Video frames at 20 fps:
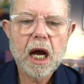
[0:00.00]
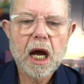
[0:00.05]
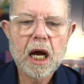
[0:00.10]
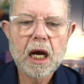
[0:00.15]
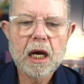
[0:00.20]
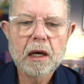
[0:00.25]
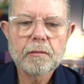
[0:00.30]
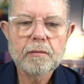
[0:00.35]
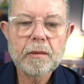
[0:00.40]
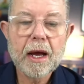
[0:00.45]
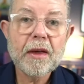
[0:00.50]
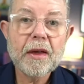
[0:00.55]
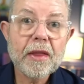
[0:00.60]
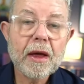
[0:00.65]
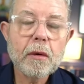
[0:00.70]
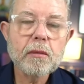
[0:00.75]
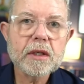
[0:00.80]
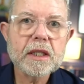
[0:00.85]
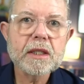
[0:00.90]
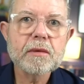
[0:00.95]
Um,
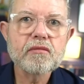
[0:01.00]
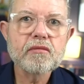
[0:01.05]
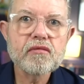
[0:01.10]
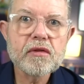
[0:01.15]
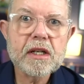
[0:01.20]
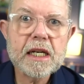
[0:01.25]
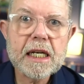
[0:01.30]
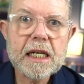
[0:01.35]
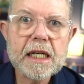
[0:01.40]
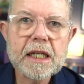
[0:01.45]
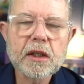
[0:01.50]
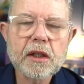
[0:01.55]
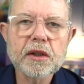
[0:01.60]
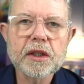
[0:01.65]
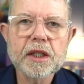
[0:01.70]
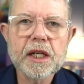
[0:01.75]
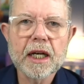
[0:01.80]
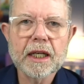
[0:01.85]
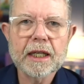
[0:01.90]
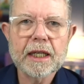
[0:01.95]
and there were some really
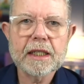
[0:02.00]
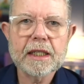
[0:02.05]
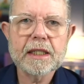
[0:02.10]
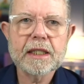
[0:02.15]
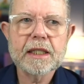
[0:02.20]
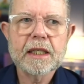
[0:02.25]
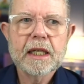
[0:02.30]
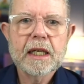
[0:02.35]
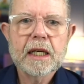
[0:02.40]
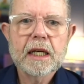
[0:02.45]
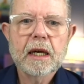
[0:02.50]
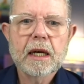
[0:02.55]
good nuggets